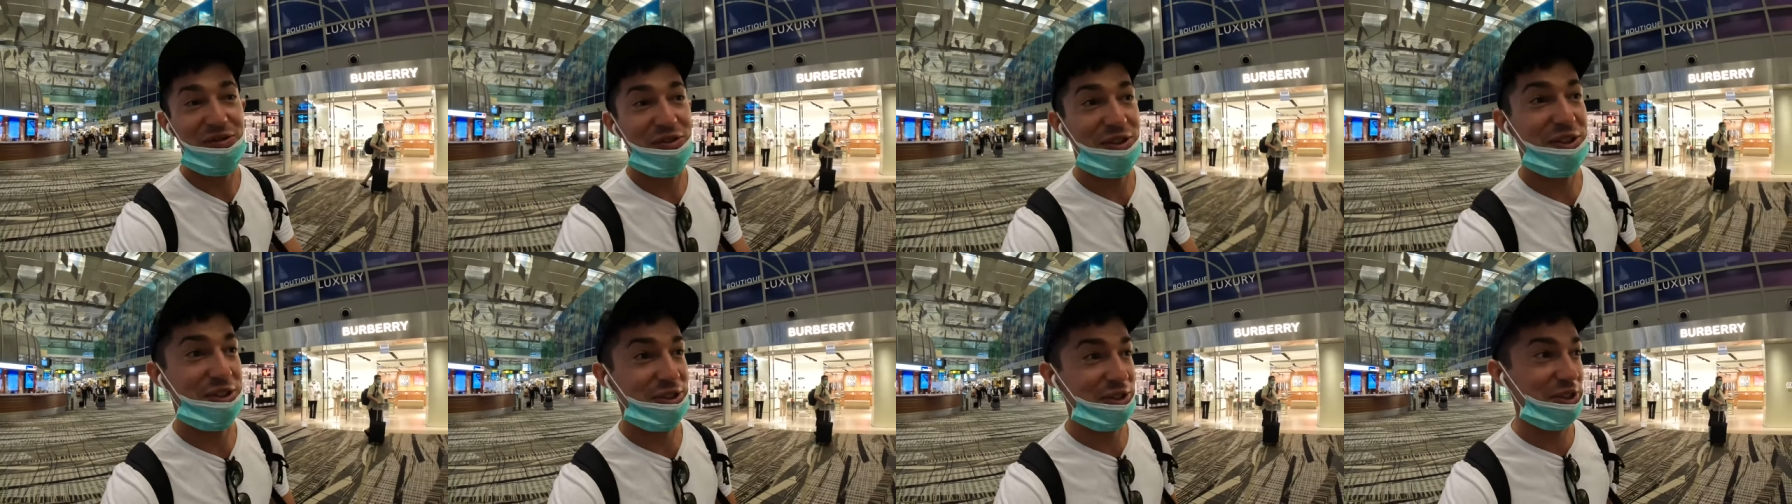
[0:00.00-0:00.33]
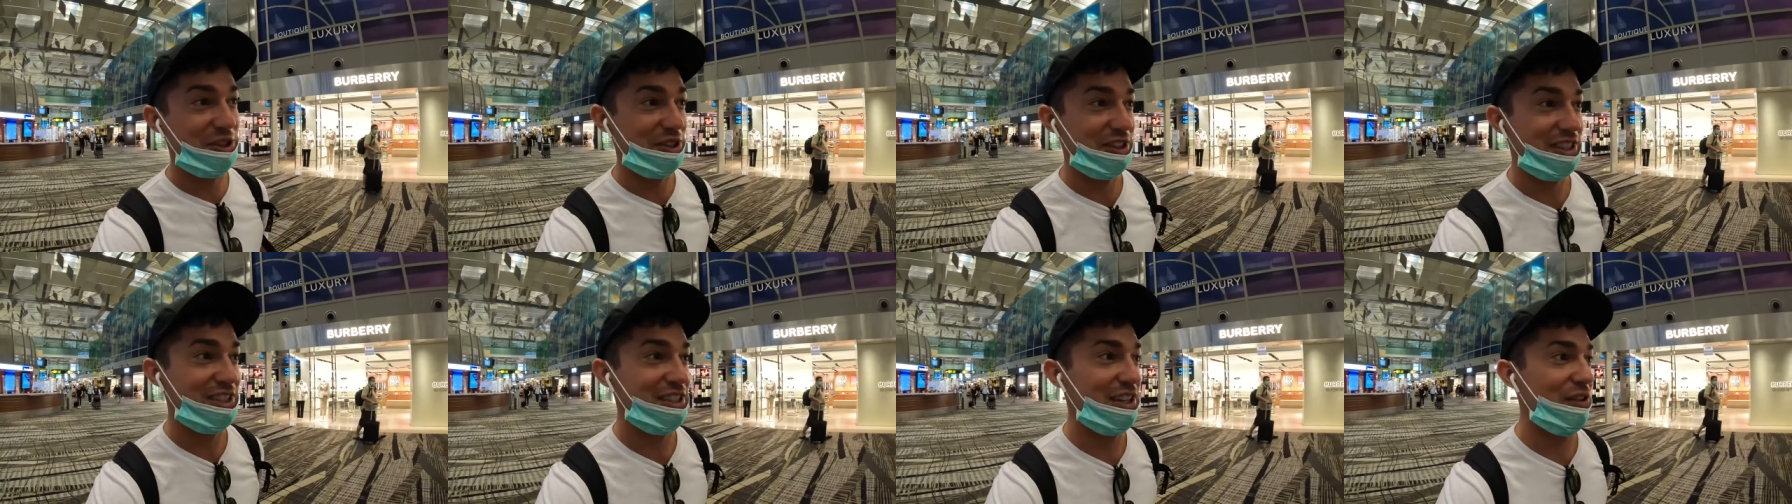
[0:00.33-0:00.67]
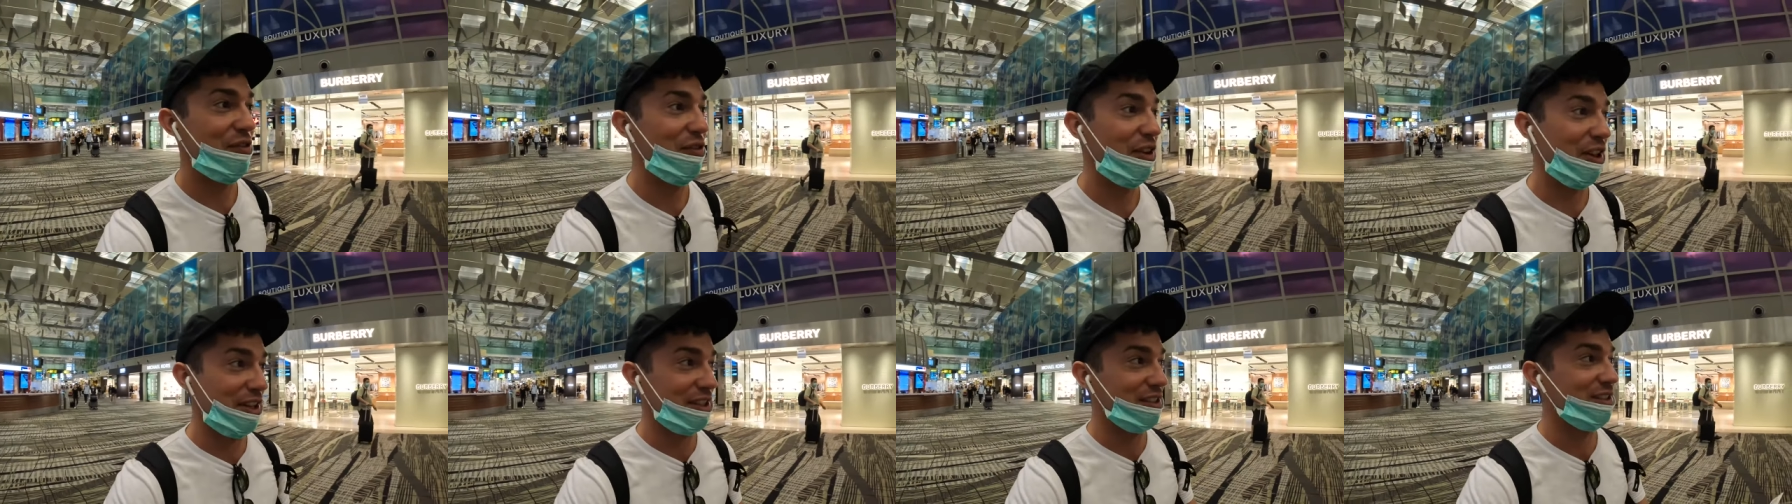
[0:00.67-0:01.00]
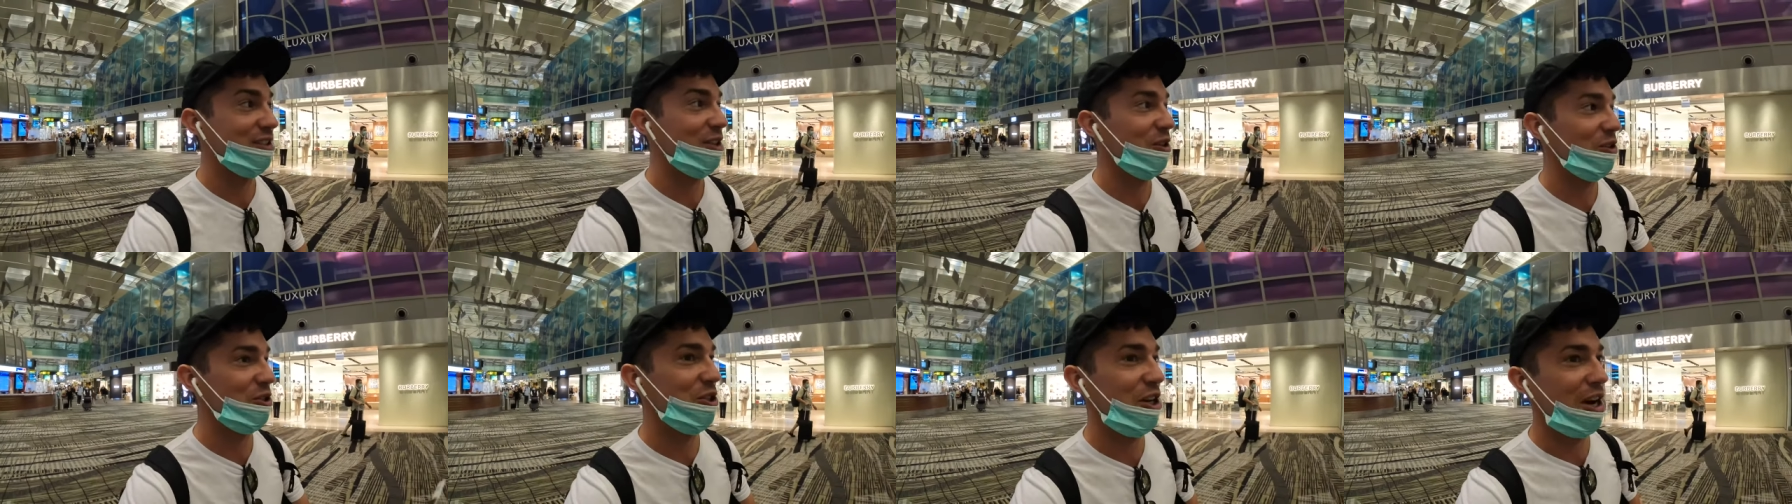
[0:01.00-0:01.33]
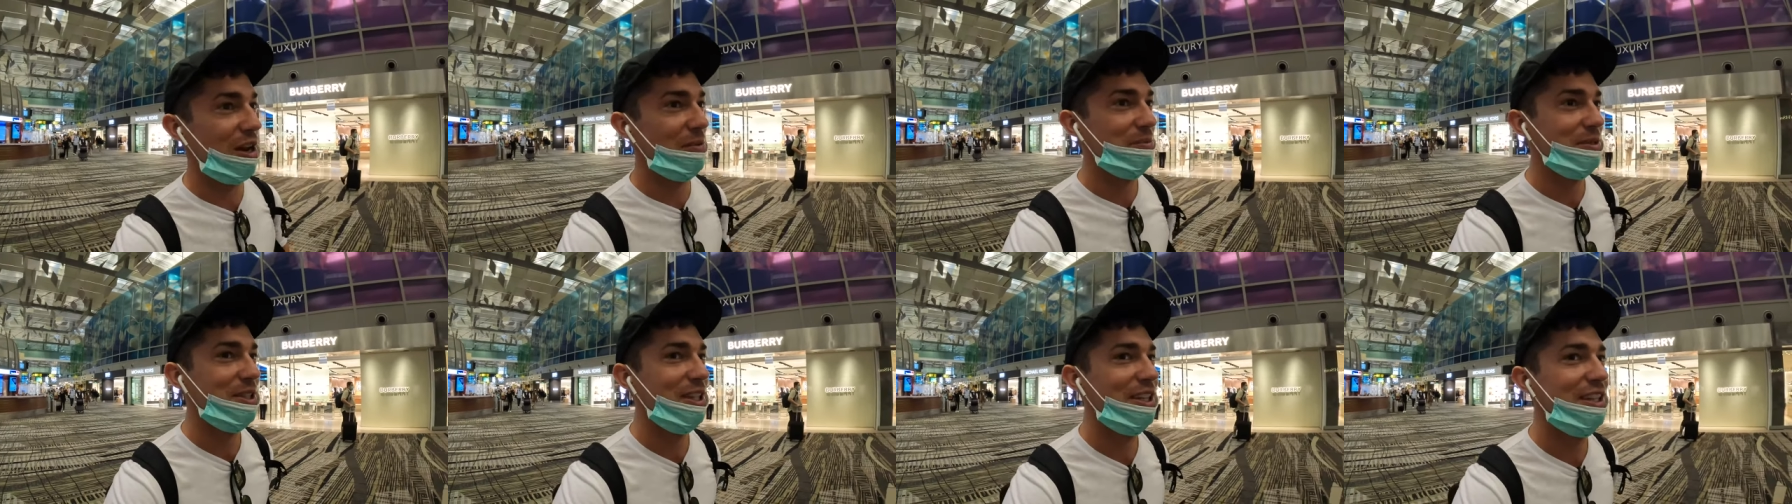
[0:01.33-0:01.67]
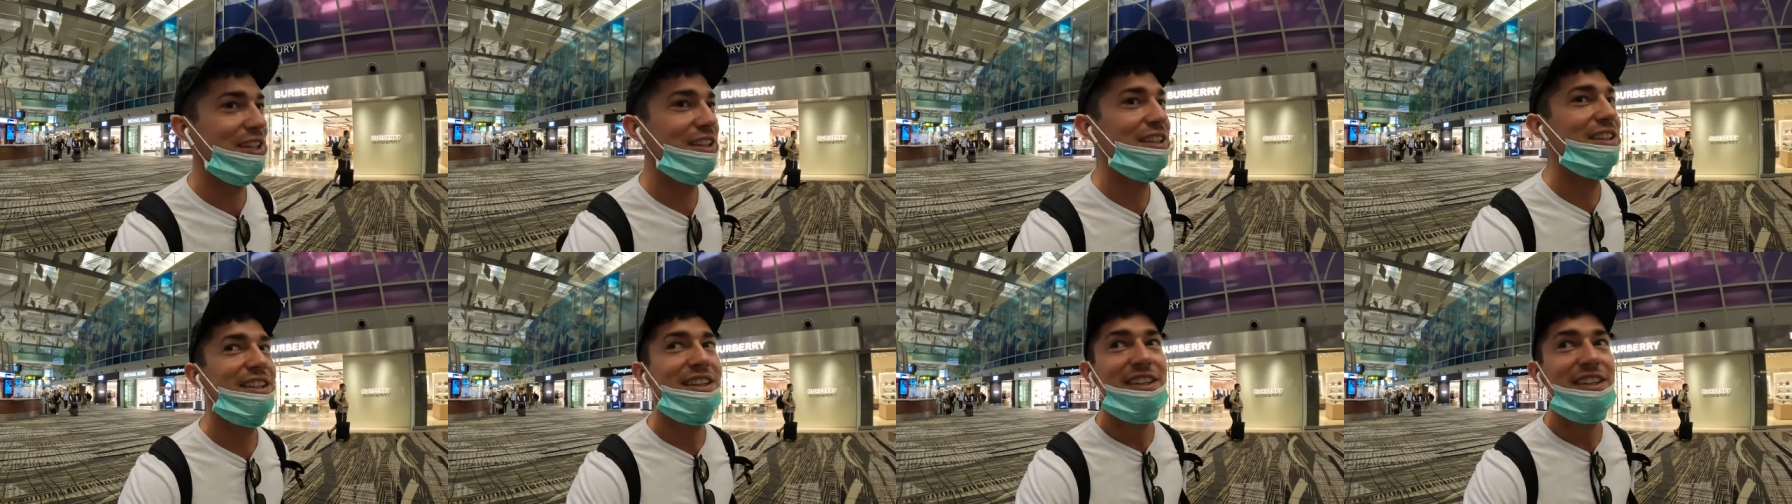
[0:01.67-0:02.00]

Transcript: it feels good because I felt like so trapped here.